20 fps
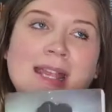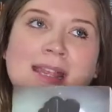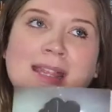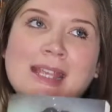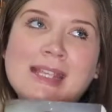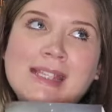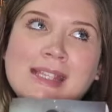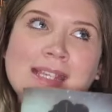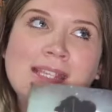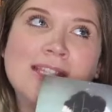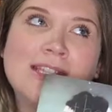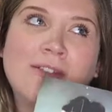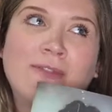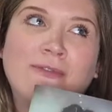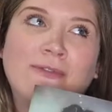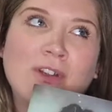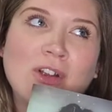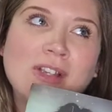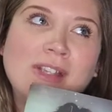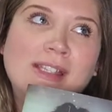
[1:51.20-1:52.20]
this is the
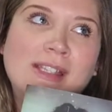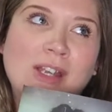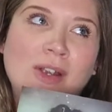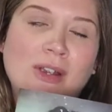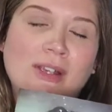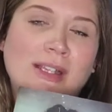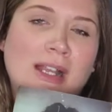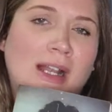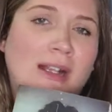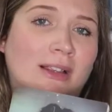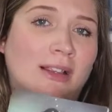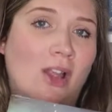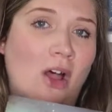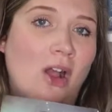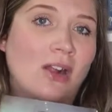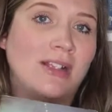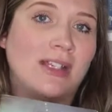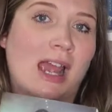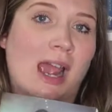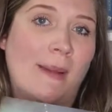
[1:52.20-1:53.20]
first series in a
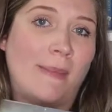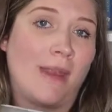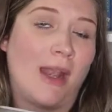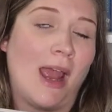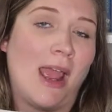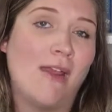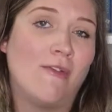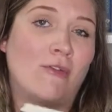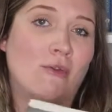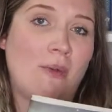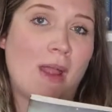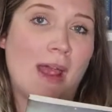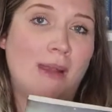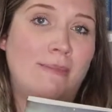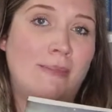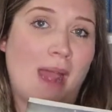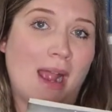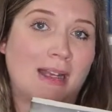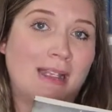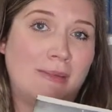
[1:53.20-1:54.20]
long time that I have
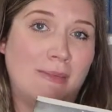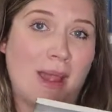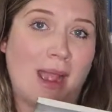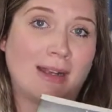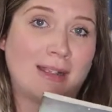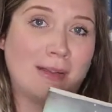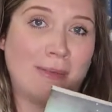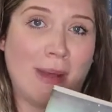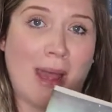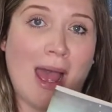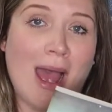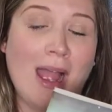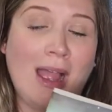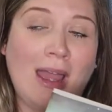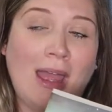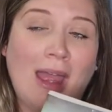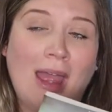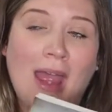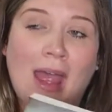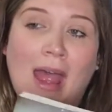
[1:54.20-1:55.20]
read back to back to
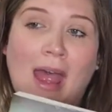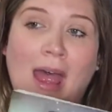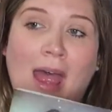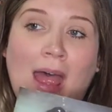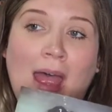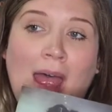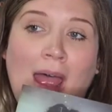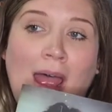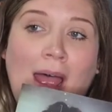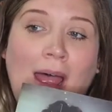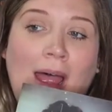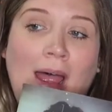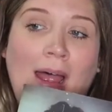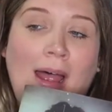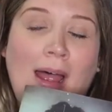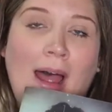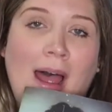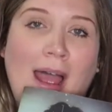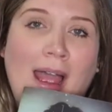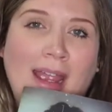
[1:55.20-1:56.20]
back,
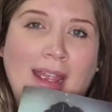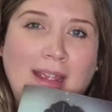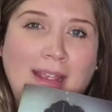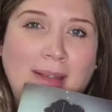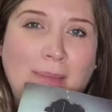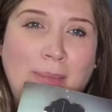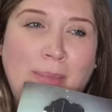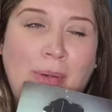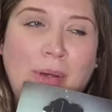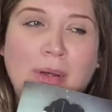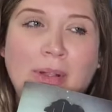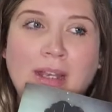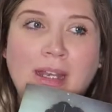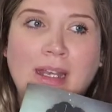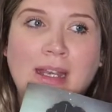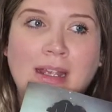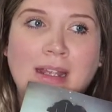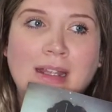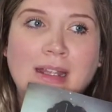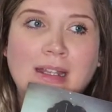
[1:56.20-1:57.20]
I put
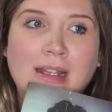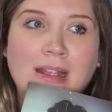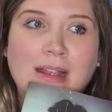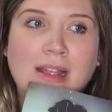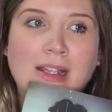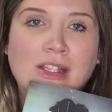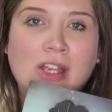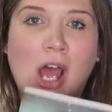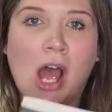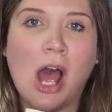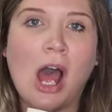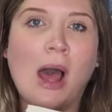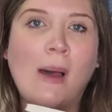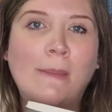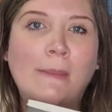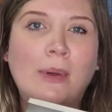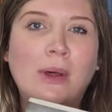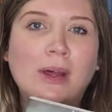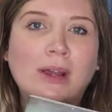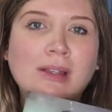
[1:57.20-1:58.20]
it in the
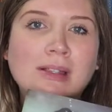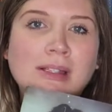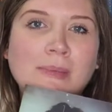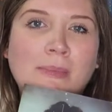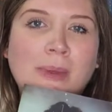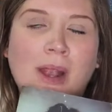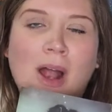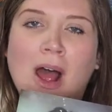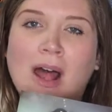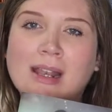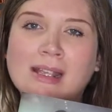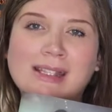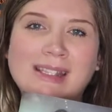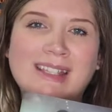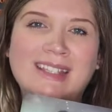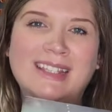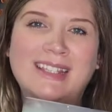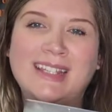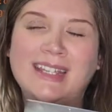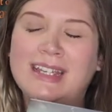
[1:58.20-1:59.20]
top books, but
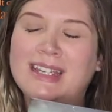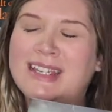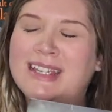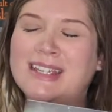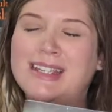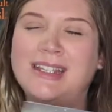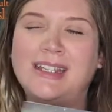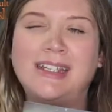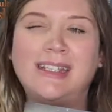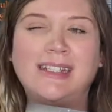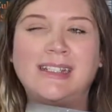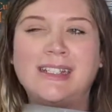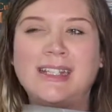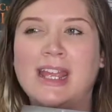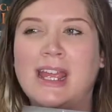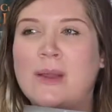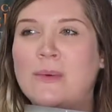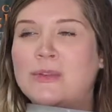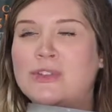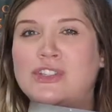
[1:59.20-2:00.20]
honestly,
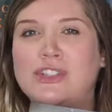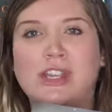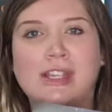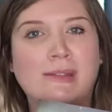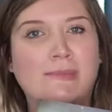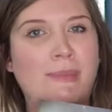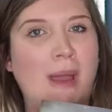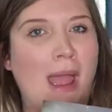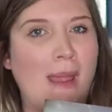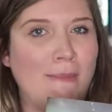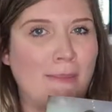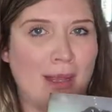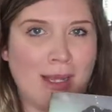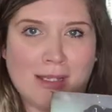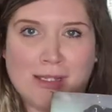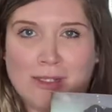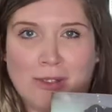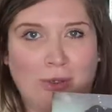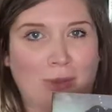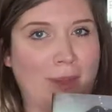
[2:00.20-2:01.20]
it was just by a
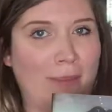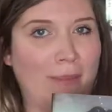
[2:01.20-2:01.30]
minuscule